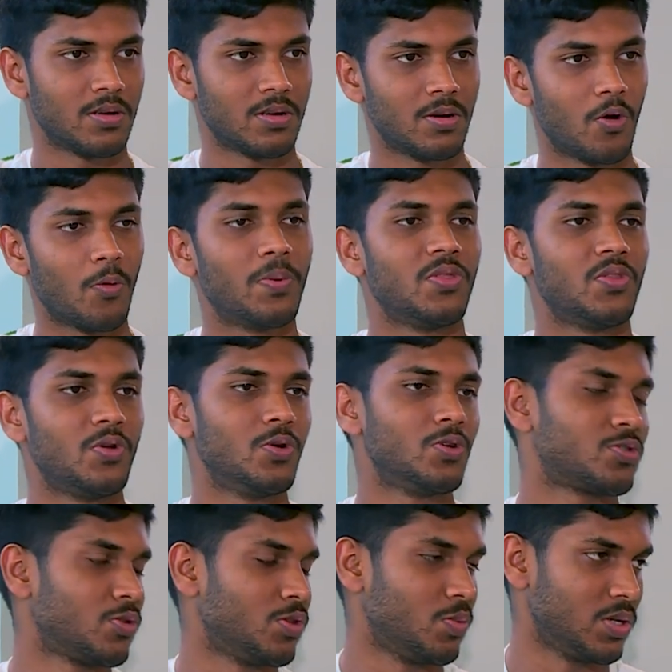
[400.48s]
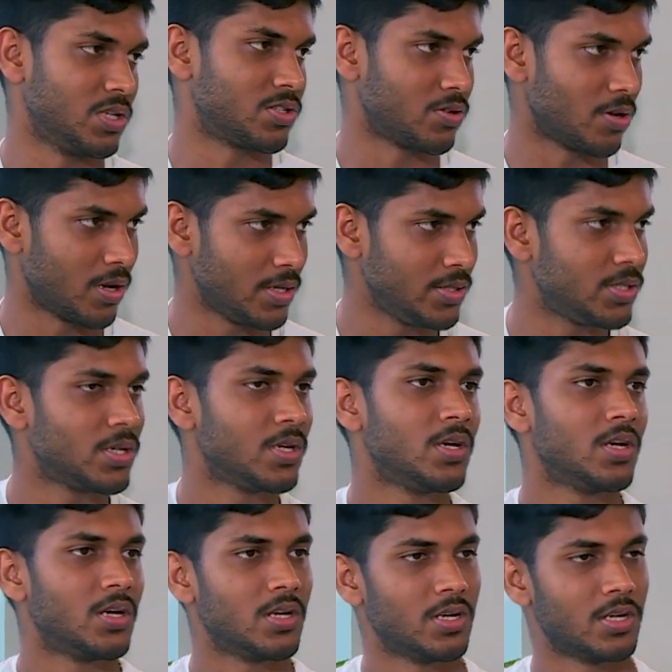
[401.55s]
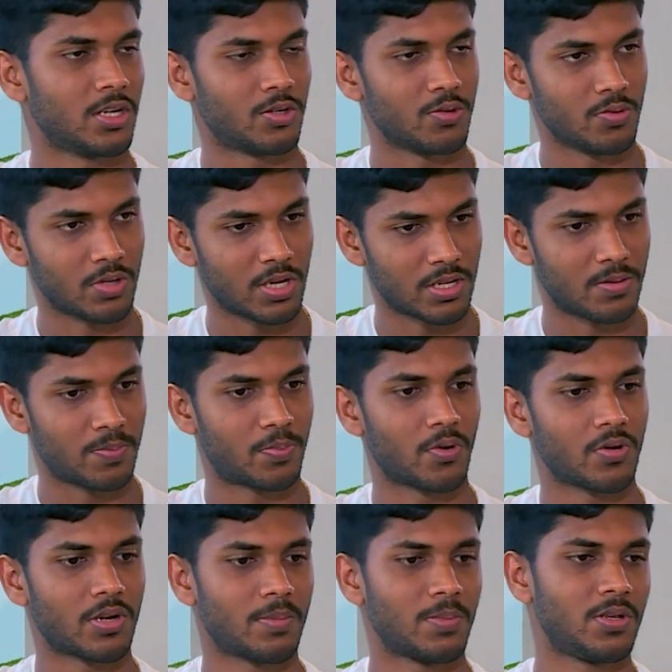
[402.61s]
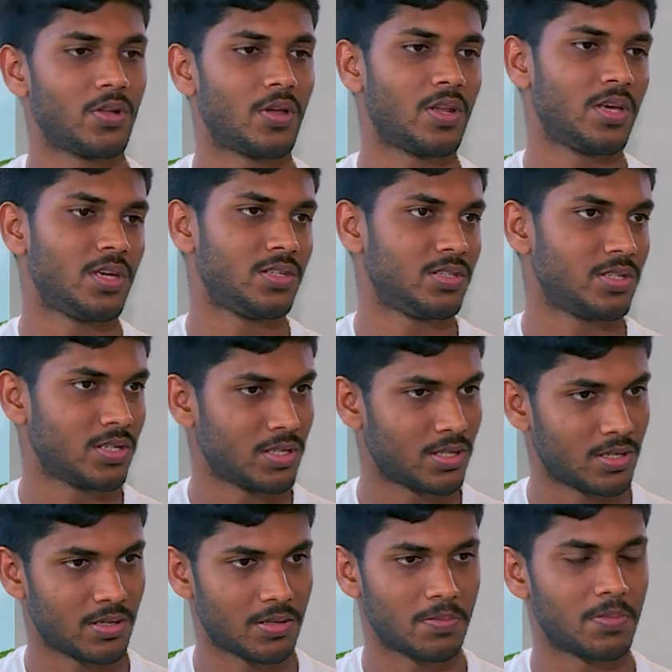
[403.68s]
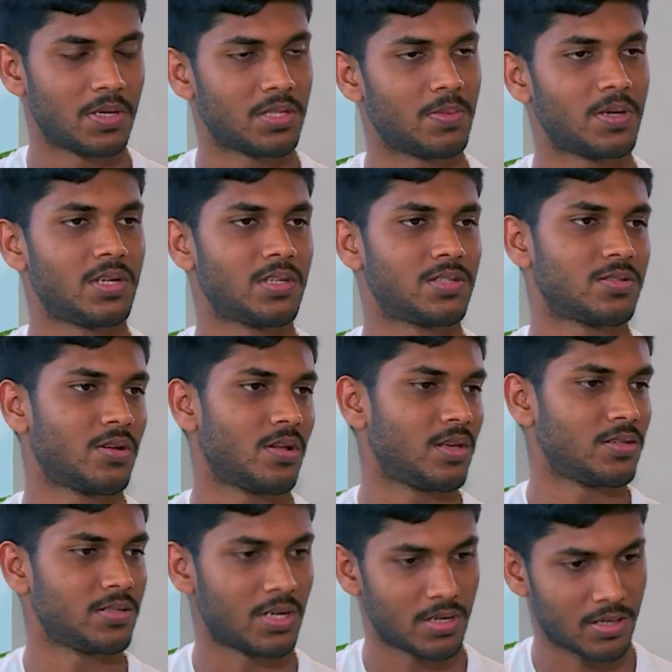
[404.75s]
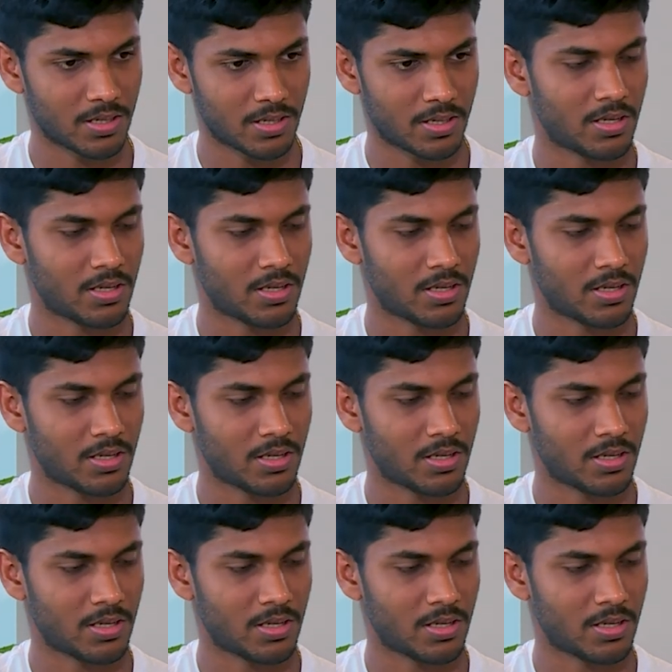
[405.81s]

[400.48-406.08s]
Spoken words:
open the doors to the world's knowledge, to get programming knowledge, mathematics knowledge, and